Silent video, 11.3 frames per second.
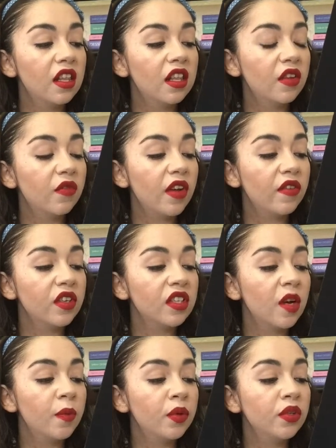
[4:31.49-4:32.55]
the rivers
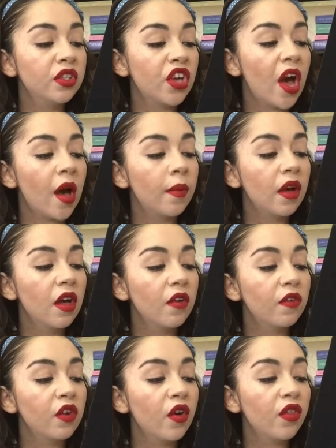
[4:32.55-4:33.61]
of Punjab
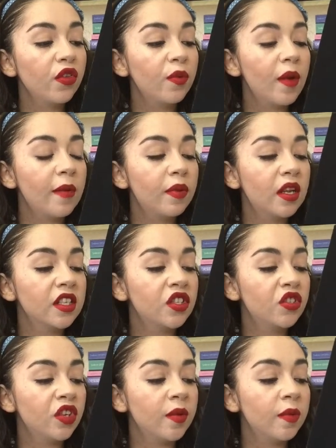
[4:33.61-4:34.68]
flow through my
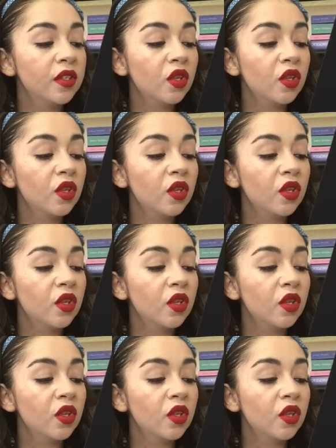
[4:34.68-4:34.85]
bloodstream,